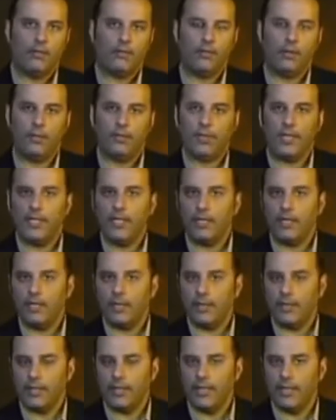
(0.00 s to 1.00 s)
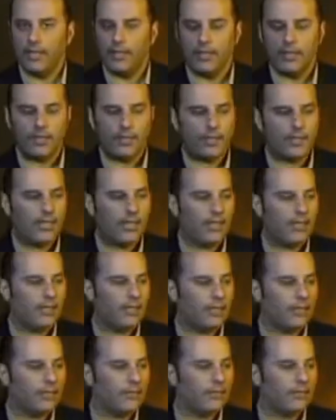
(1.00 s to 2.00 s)
from the uh, Atlantean side
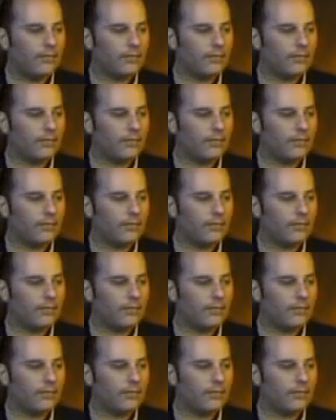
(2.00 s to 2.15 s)
here